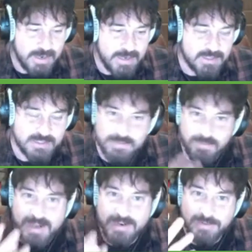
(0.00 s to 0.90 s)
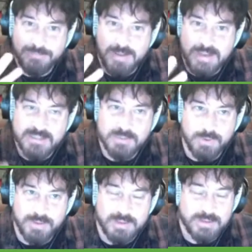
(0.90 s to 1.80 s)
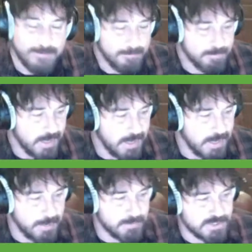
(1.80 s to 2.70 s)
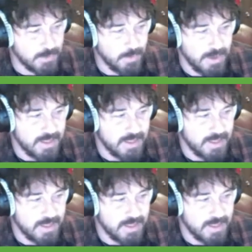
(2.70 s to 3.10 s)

just right in your face with it. So